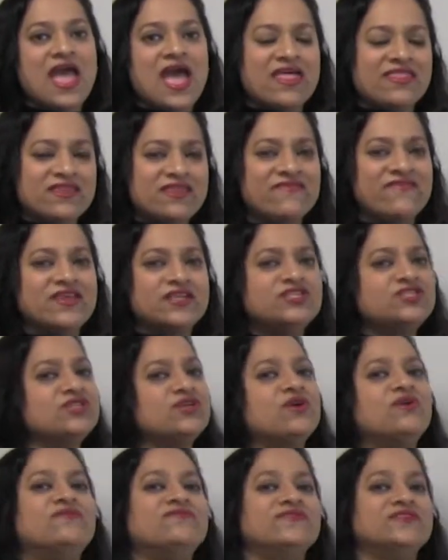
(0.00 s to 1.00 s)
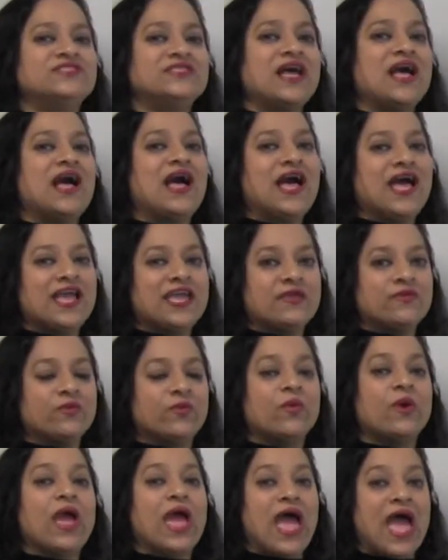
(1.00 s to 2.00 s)
And then eventually over
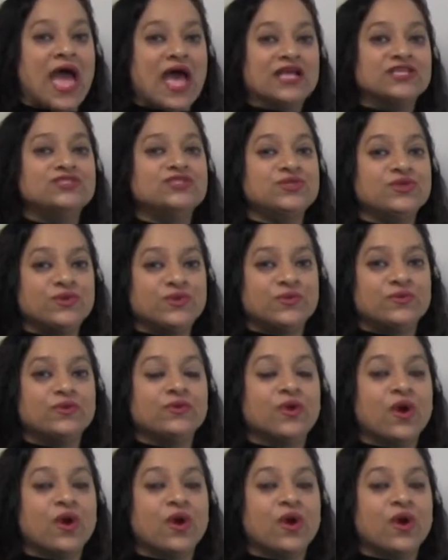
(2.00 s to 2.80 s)
time, as you